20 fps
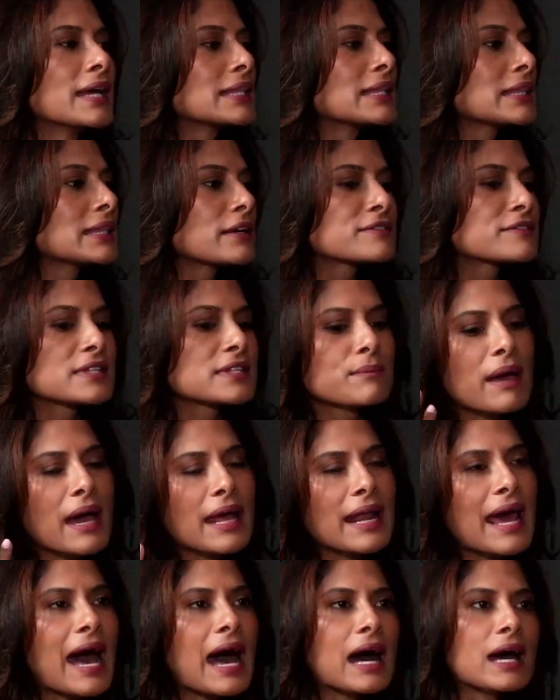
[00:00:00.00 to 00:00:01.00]
lives in
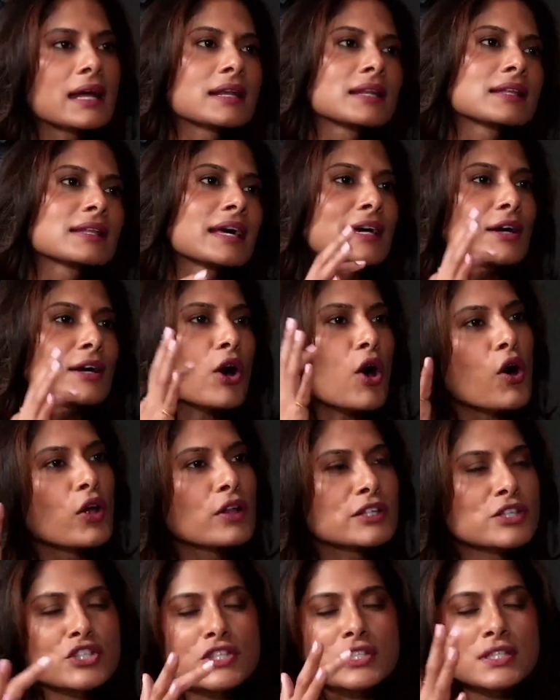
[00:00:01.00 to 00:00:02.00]
Manhattan.
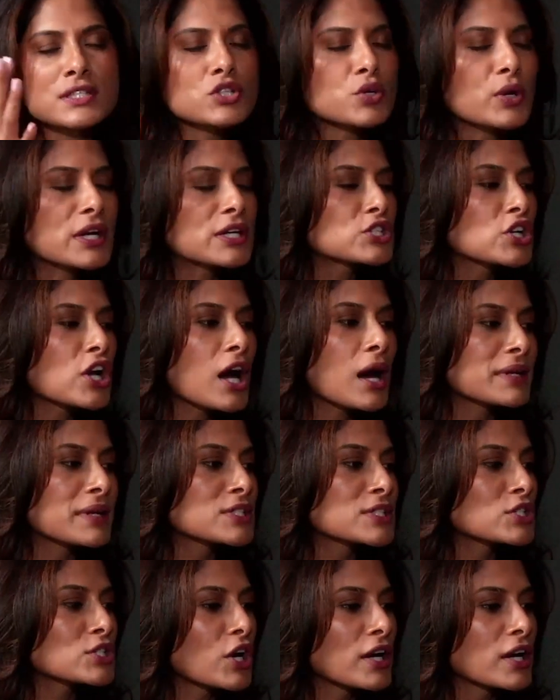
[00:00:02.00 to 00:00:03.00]
She has this great job at a
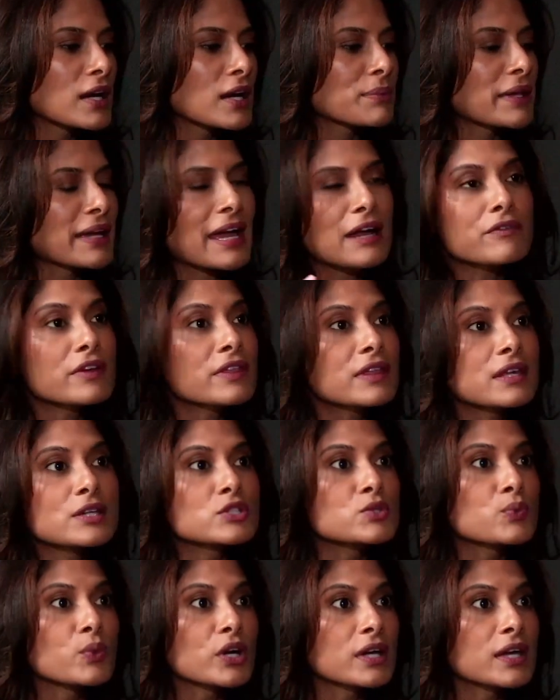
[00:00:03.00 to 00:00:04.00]
startup. Like everything
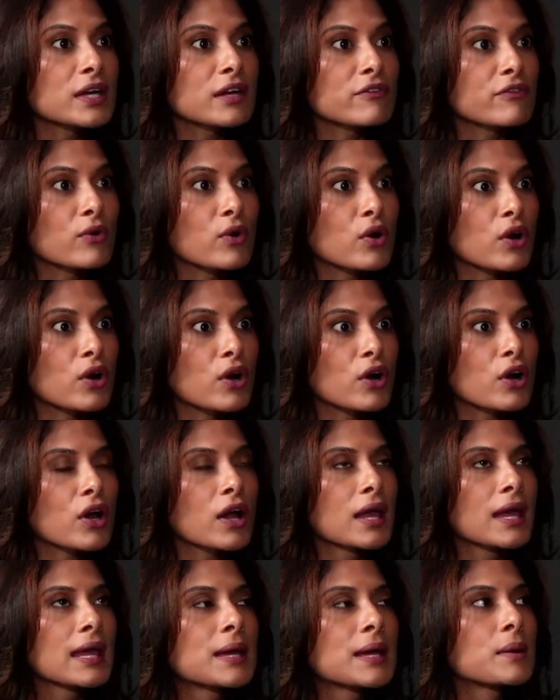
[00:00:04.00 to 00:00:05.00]
is working for her.
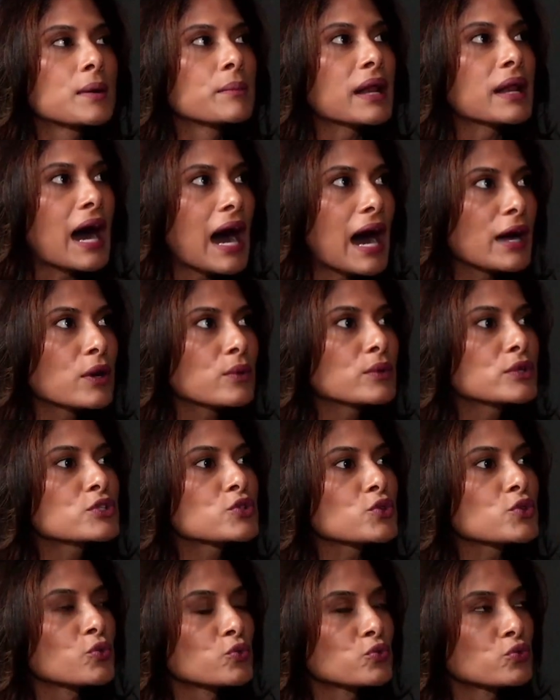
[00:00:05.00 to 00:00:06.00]
But I
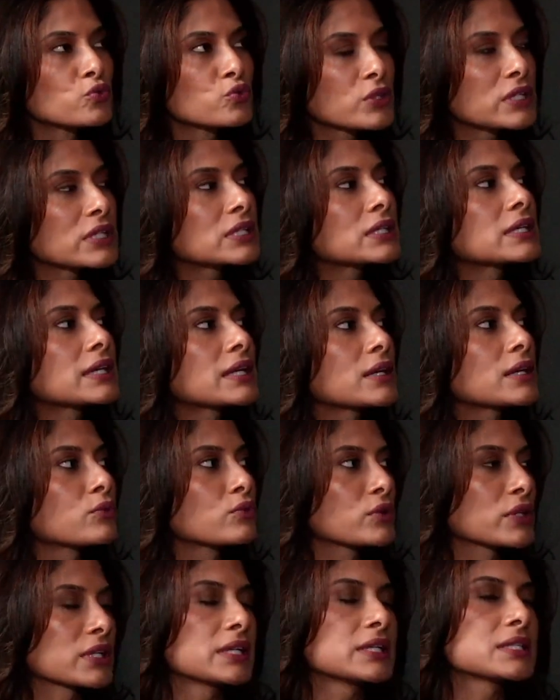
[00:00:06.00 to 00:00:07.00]
was really,
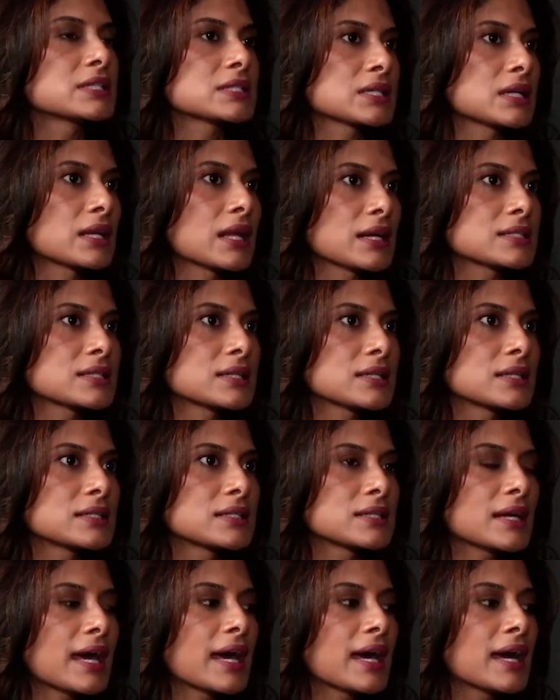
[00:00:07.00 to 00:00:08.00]
really
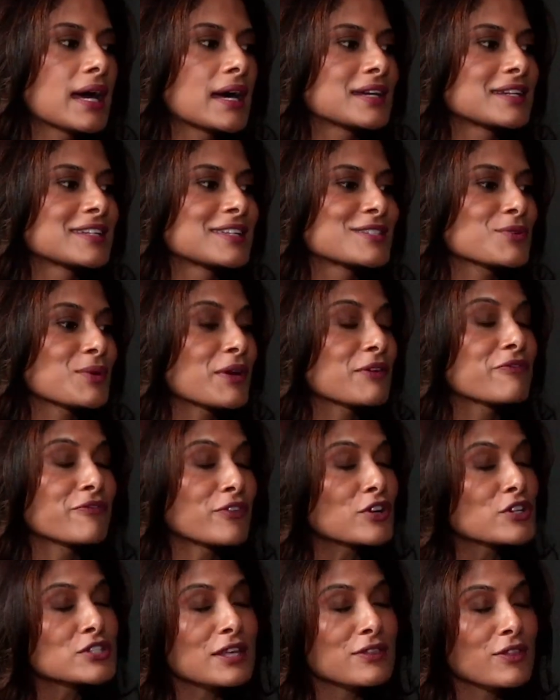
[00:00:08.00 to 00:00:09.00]
disconnected. And so at
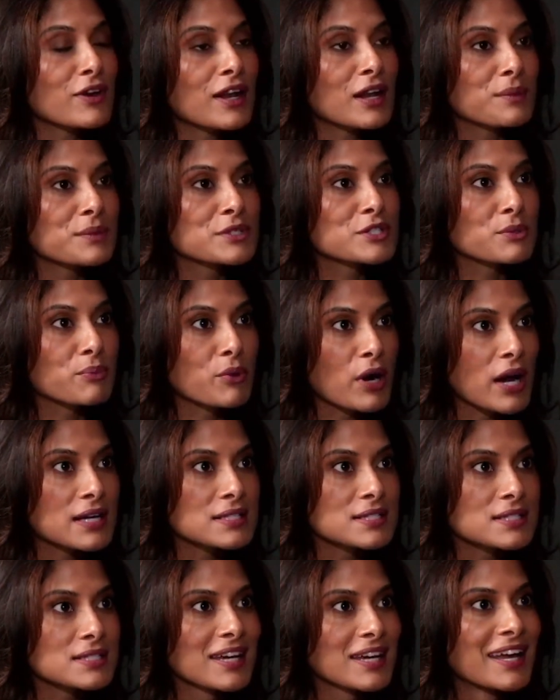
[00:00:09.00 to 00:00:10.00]
first I thought I was
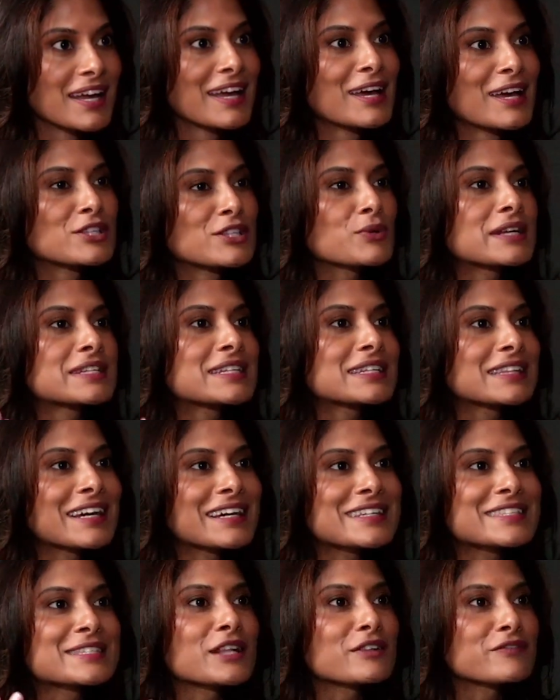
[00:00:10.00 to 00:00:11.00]
depressed. So I did
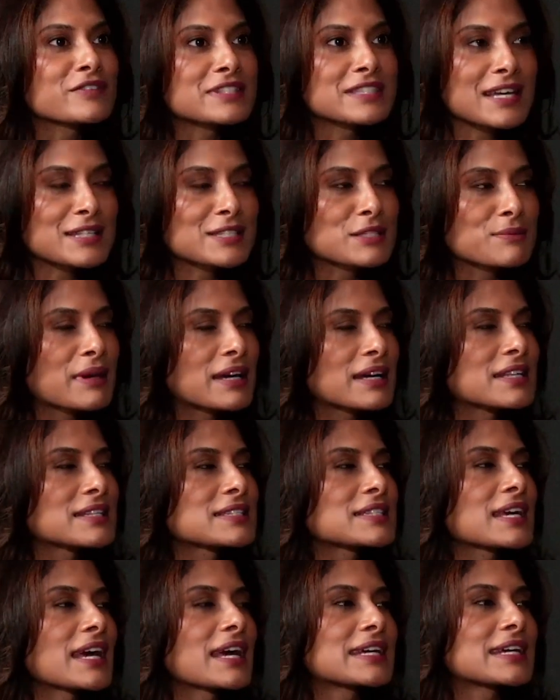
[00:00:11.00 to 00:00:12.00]
like a
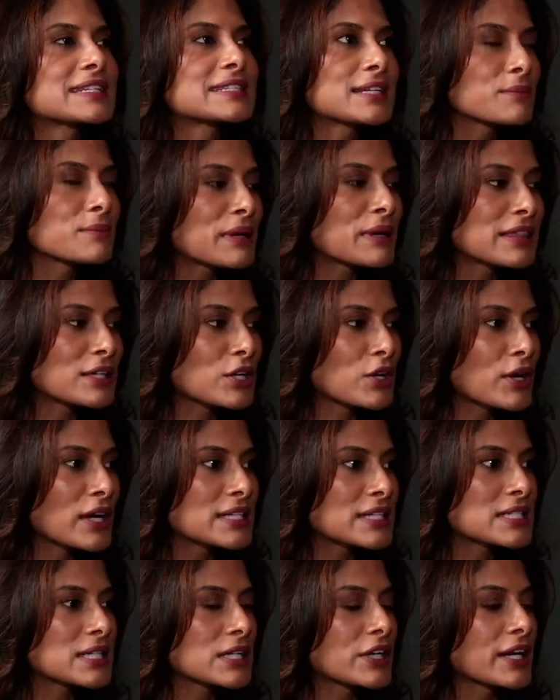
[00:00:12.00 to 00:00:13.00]
self-assessment, and I didn't meet the
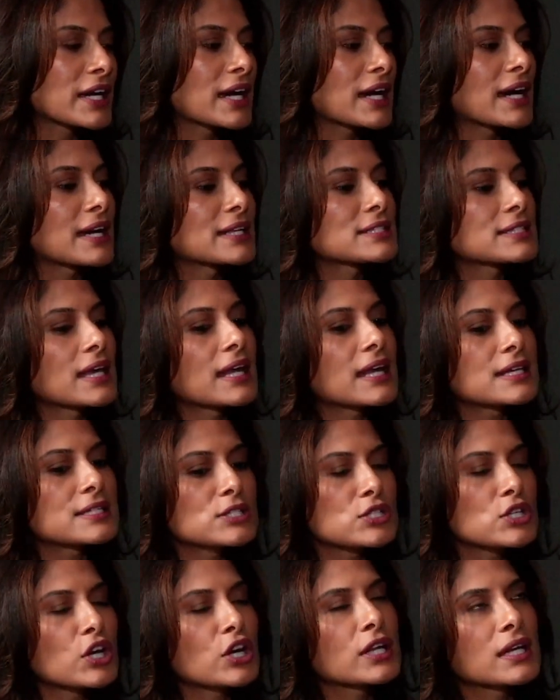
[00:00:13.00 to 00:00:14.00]
criteria. And then I
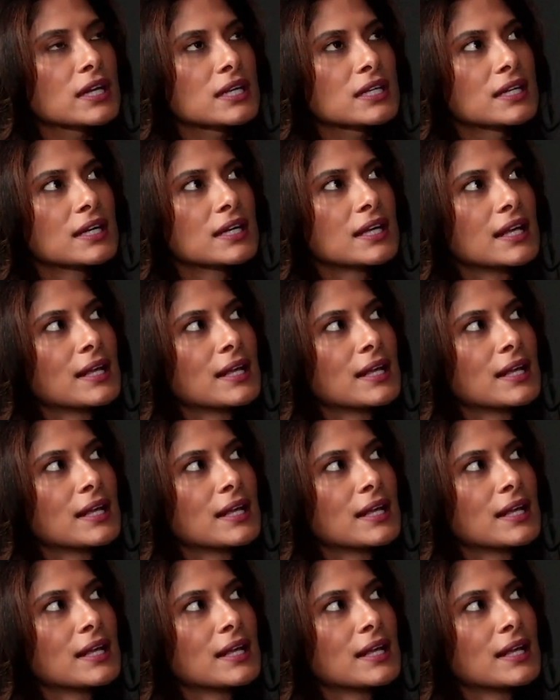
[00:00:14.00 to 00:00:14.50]
started